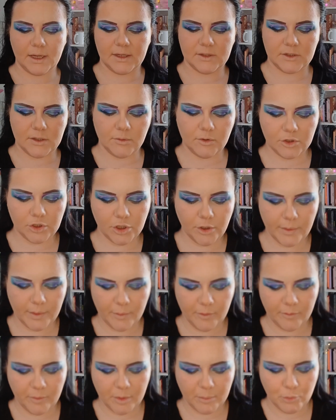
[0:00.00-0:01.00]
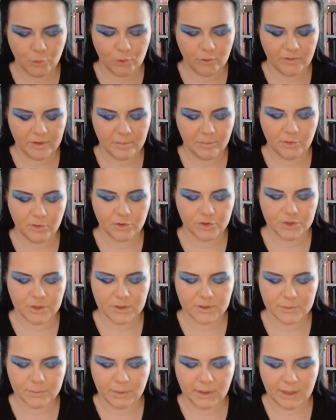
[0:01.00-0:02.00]
so I'm going to go in with my Morphe blush
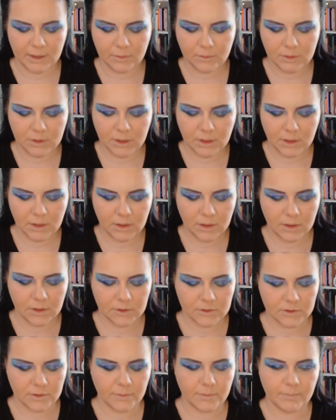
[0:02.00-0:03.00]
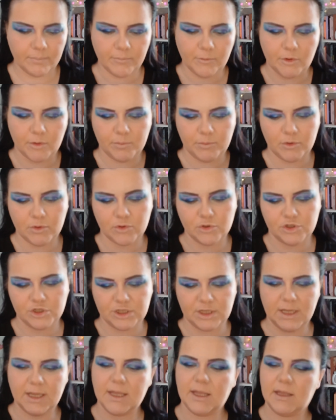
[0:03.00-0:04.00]
as well. So my blush
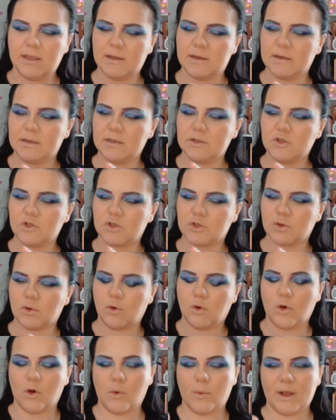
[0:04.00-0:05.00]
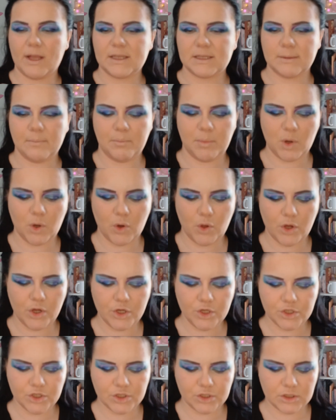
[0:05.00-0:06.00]
is always
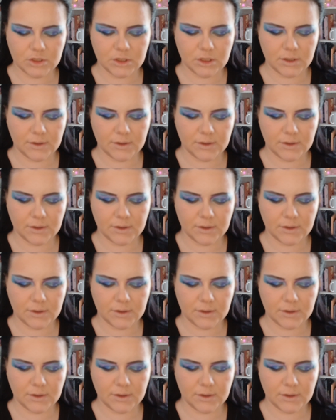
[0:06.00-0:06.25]
blushed.